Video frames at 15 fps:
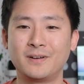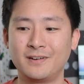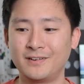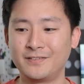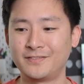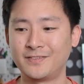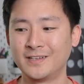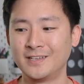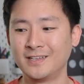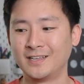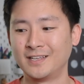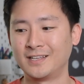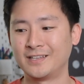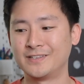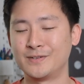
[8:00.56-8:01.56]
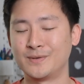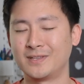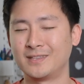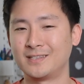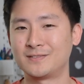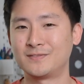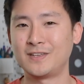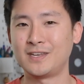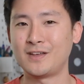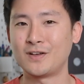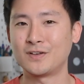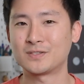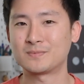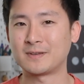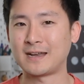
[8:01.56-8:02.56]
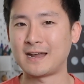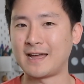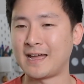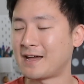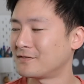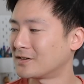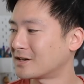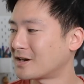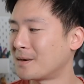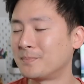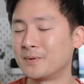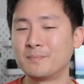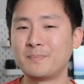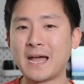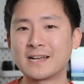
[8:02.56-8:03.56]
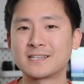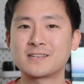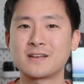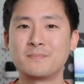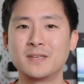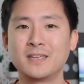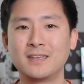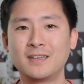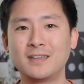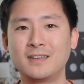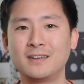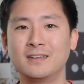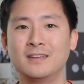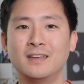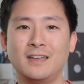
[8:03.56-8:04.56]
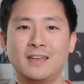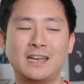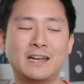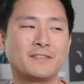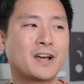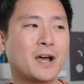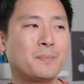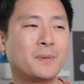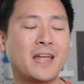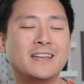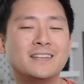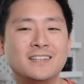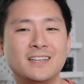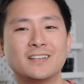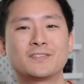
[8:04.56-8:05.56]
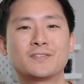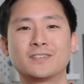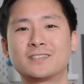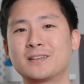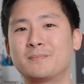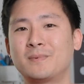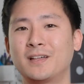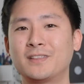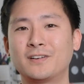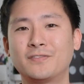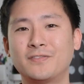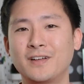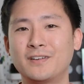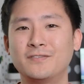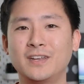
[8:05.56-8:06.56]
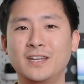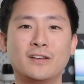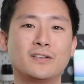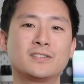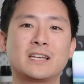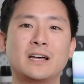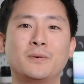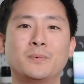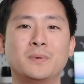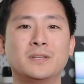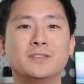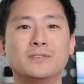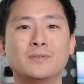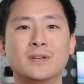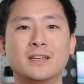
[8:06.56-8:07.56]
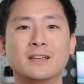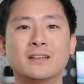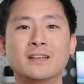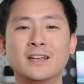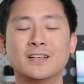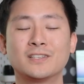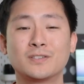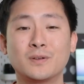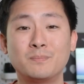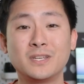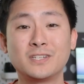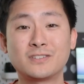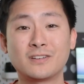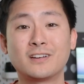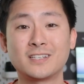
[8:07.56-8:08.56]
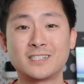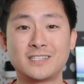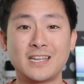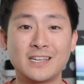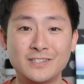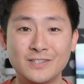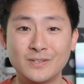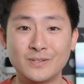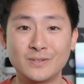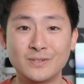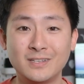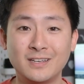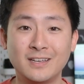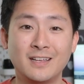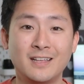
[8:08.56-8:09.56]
of doing these videos, but I have a couple bags coming in, and I have a couple ideas for some other fun videos that we'll be doing. So be sure to stay tuned.